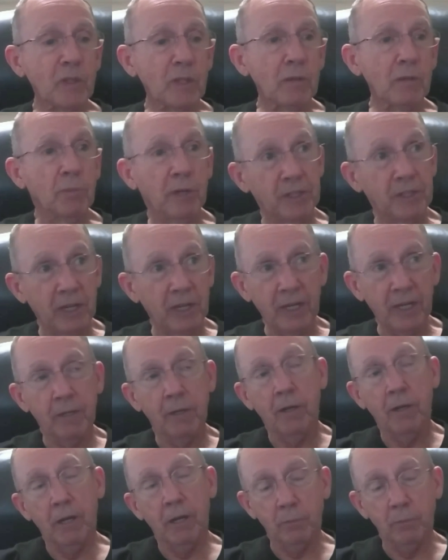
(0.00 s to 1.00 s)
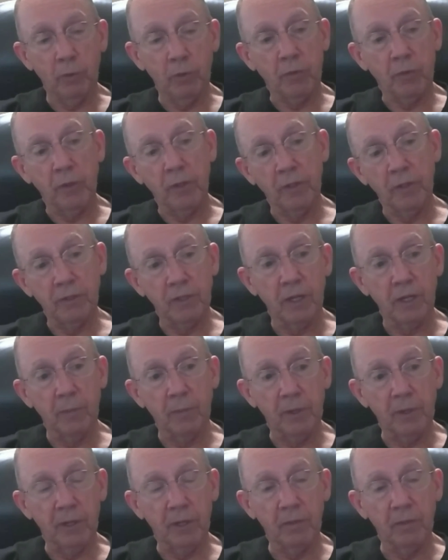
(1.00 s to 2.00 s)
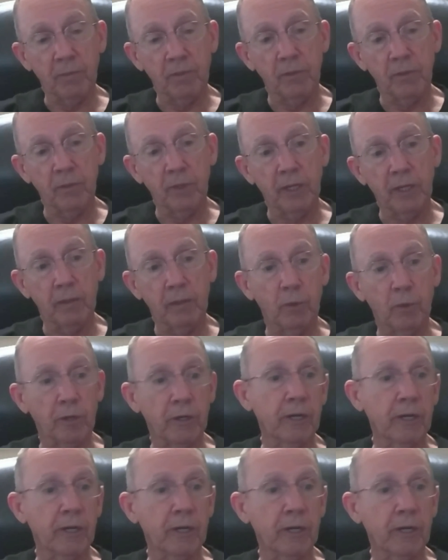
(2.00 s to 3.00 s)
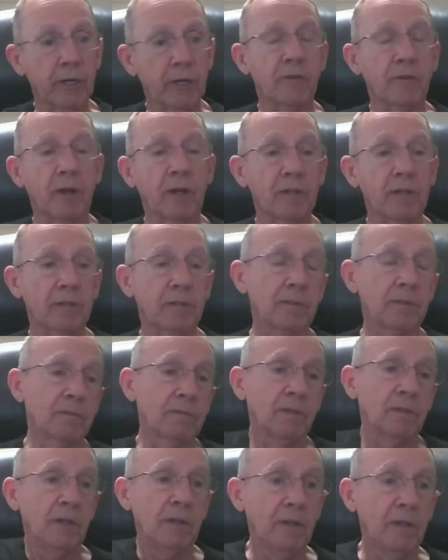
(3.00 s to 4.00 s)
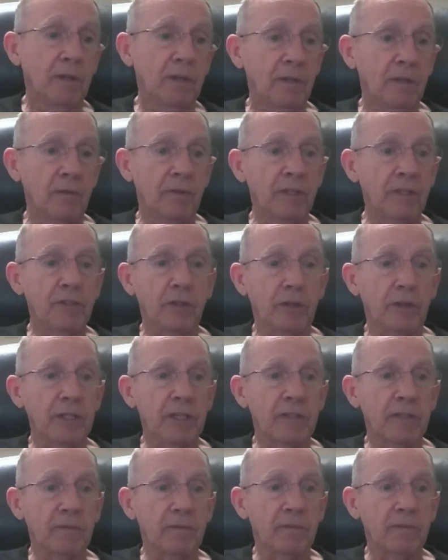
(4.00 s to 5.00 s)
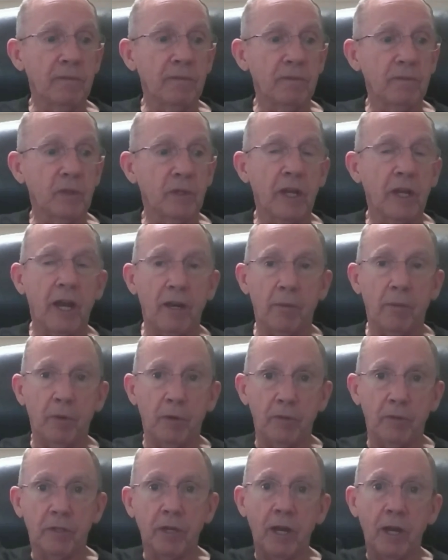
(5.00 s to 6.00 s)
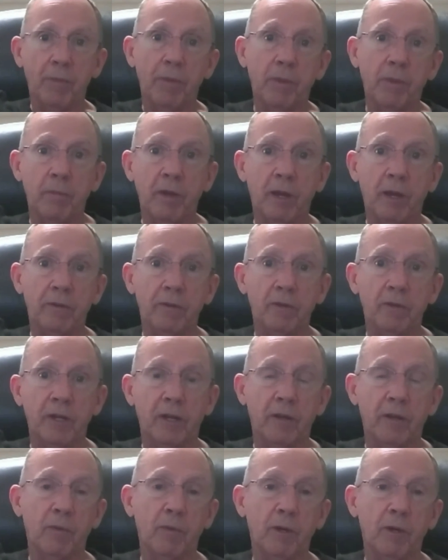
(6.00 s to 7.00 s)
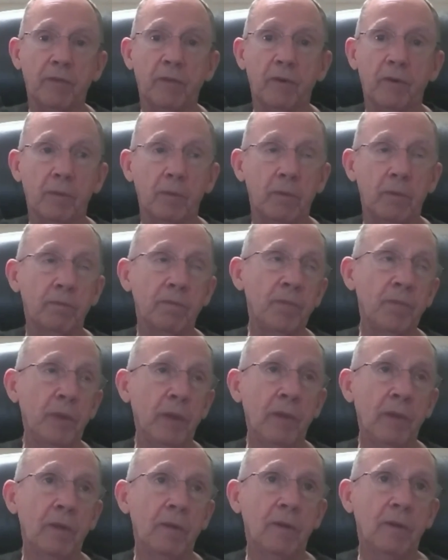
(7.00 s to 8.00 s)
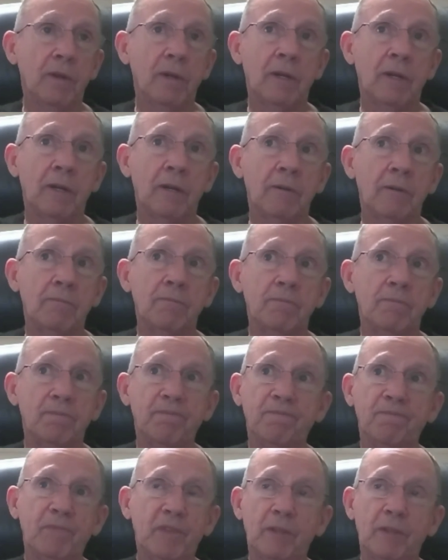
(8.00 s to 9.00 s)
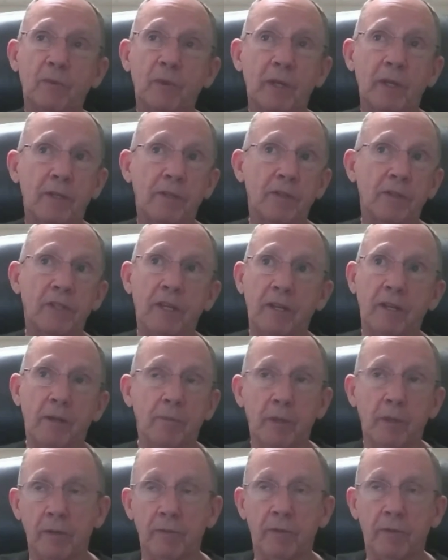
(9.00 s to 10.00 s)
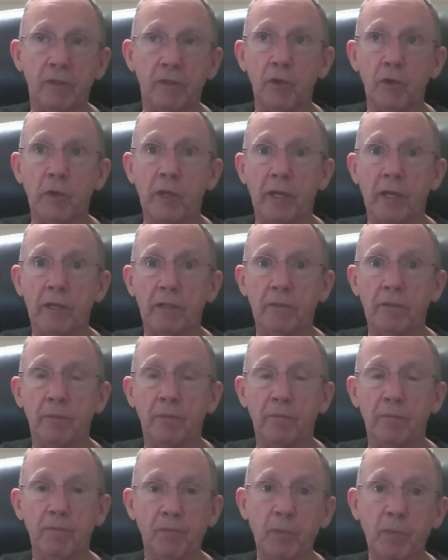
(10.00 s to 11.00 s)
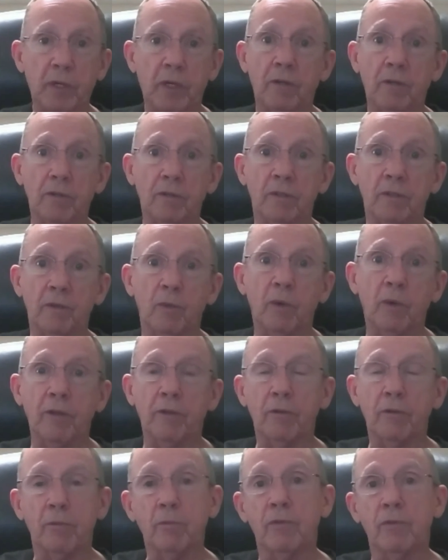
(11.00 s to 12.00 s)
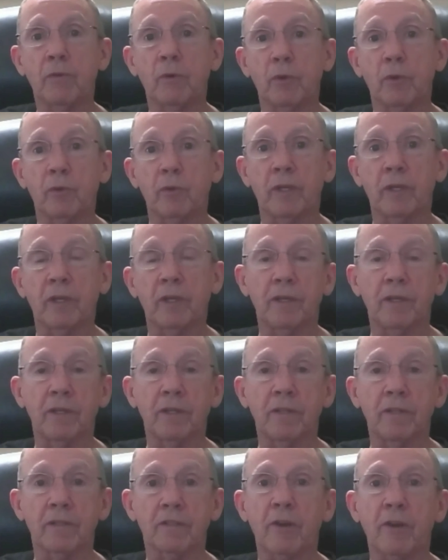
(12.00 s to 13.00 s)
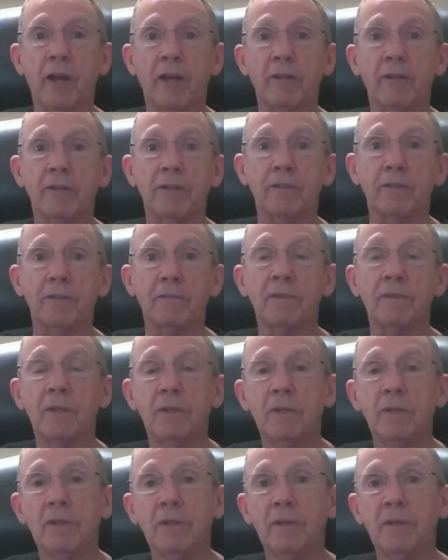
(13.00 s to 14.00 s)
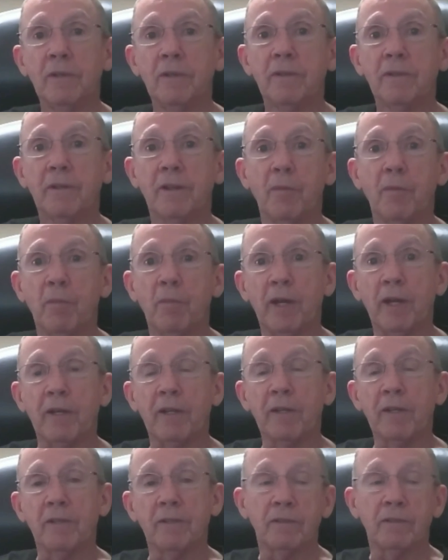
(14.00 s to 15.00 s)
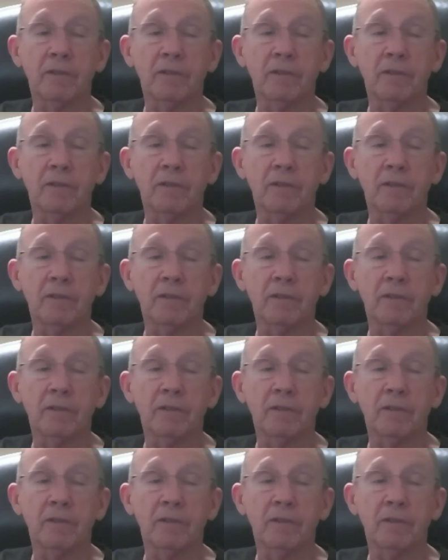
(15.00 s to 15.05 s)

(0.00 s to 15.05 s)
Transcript: But they had a lot more friends coming up, so we had to work airstrikes, and eventually got up on top of the mountain, got away from them, and we had to set up there for 2 days because of the weather before we could get extracted and come back in.